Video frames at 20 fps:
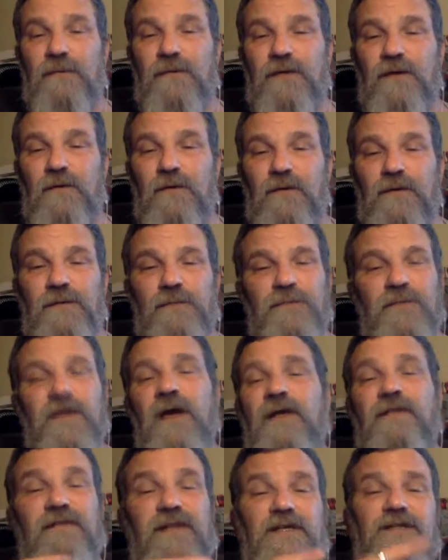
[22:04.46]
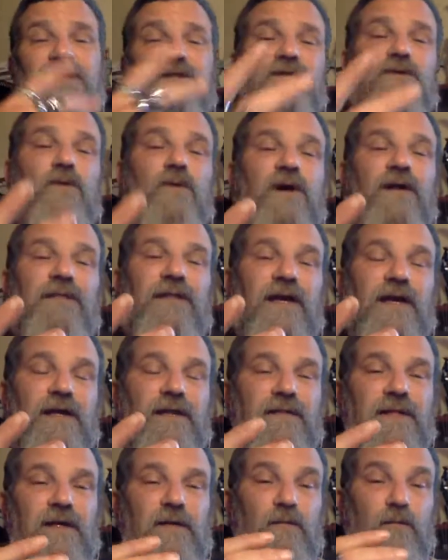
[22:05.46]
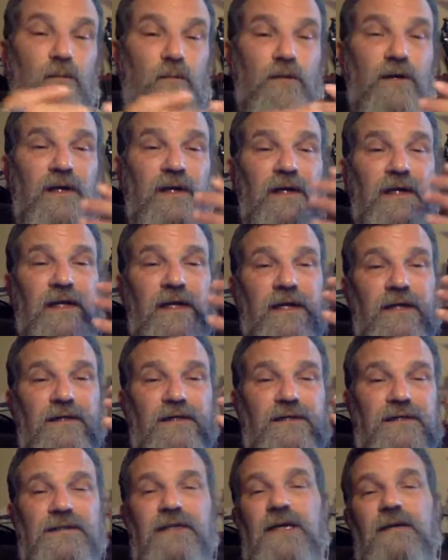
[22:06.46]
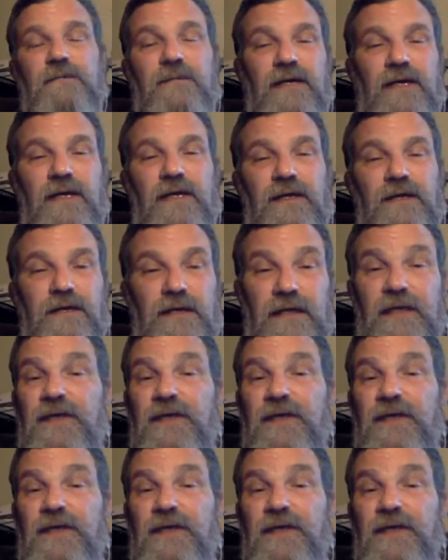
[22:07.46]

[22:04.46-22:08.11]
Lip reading: big one. This is the one that really sent me